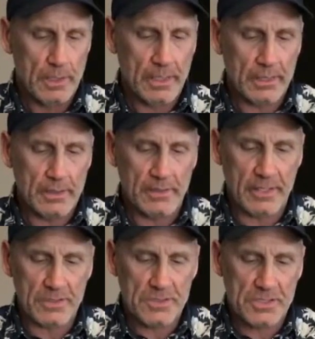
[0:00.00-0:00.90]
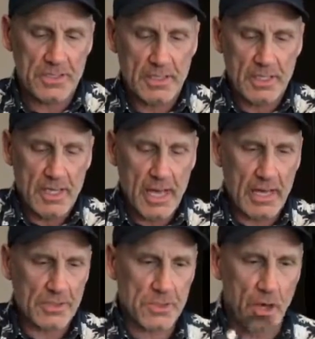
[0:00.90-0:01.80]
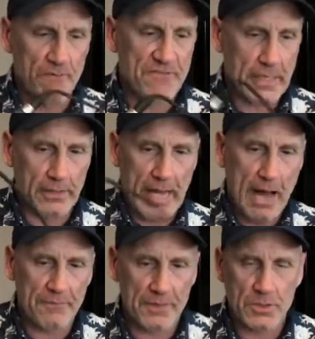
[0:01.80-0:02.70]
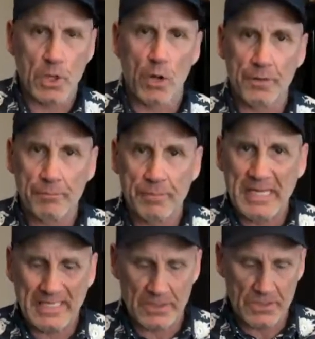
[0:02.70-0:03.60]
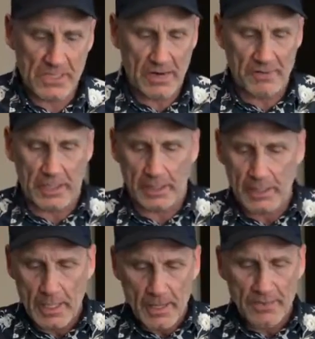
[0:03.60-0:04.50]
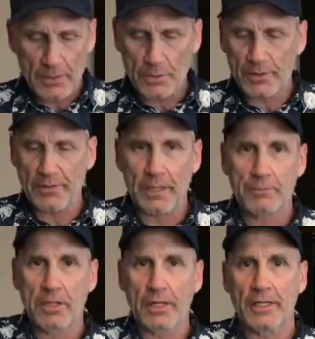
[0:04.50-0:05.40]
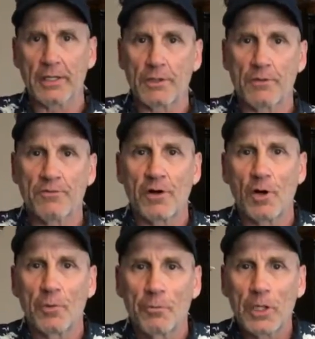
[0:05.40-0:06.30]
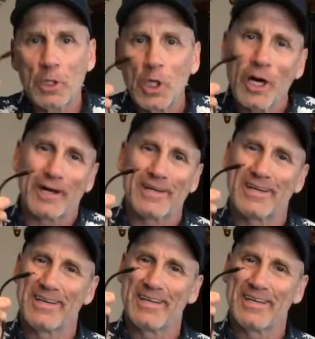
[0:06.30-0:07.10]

into this, and it's all figured out. It's called impedance and everything, that you can then plug it into your phone. But look